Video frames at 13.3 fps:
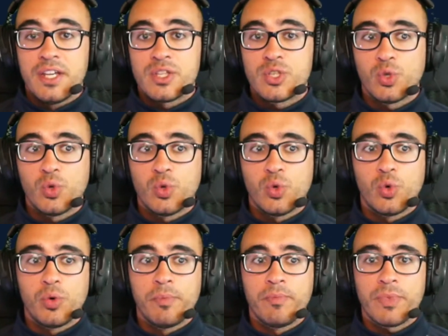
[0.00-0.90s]

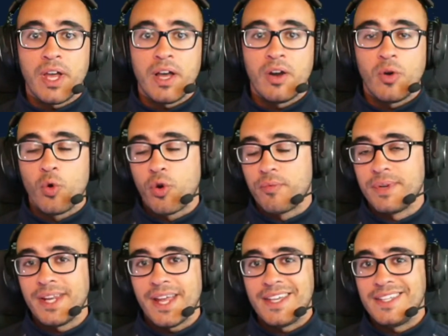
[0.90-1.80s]
so or
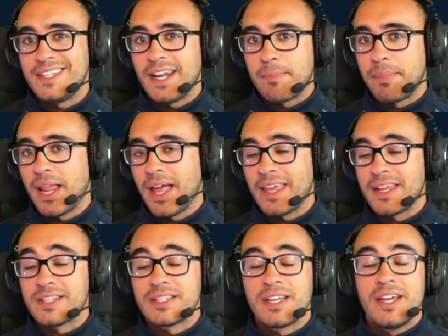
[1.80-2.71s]
oVirt engine
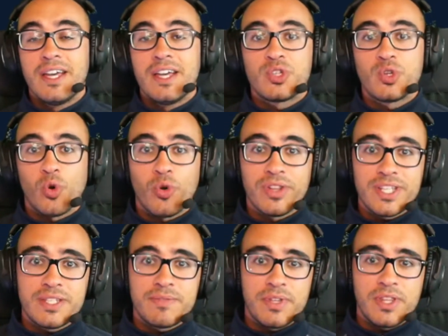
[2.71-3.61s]
appliance. So on
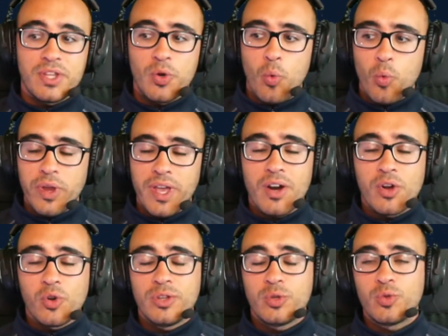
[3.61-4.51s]
this video we are
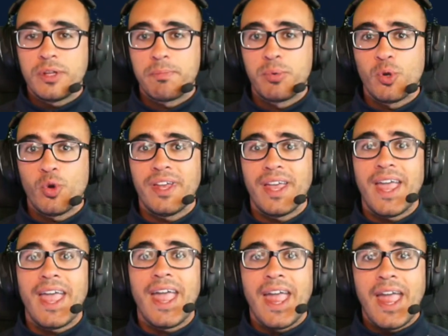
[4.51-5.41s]
going to deploy
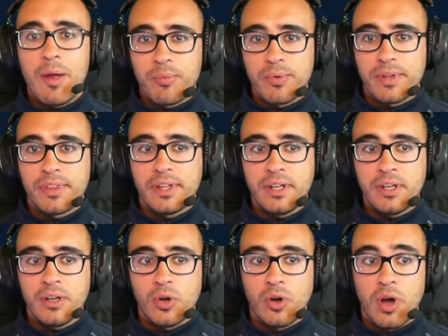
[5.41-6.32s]
everything
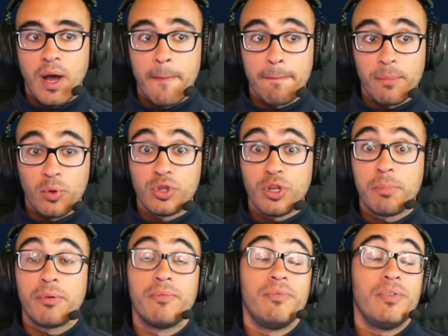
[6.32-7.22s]
on
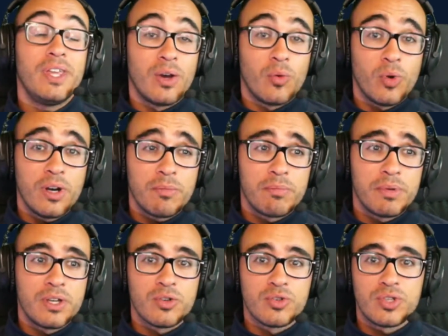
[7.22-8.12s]
top of VMware,
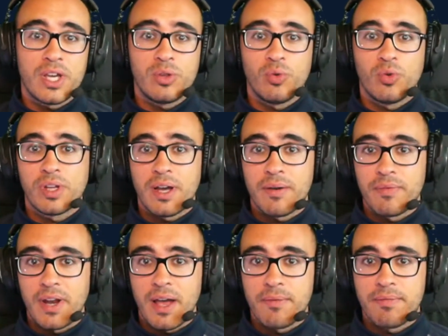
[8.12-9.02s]
because I do not have
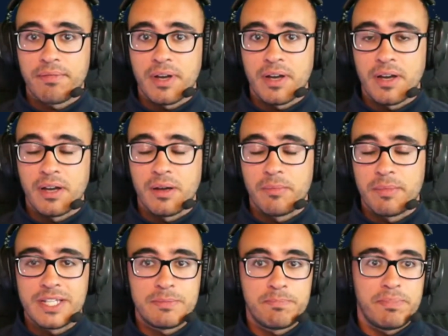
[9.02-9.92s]
enough
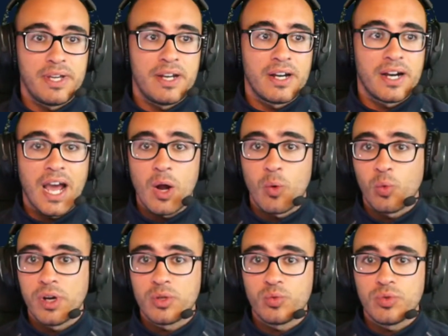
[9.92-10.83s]
spare
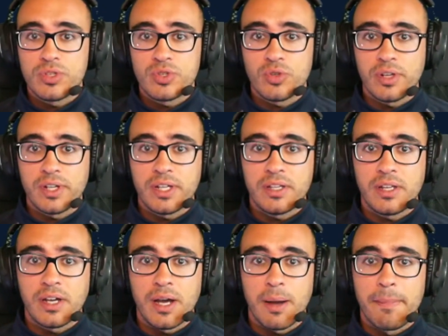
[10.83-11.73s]
hardware to install it
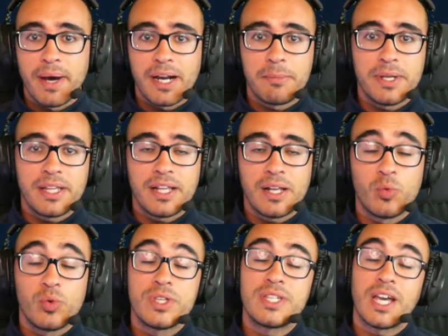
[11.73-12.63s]
bare metal,
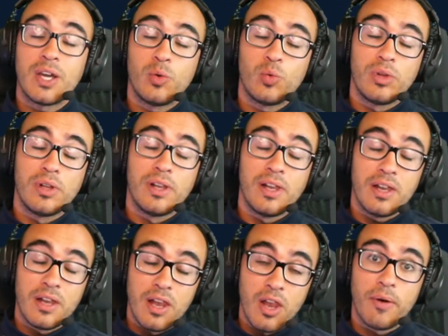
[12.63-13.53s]
which I will
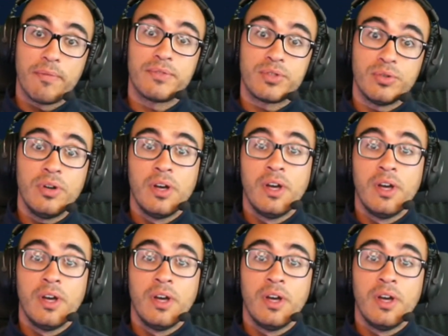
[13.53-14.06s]
love to,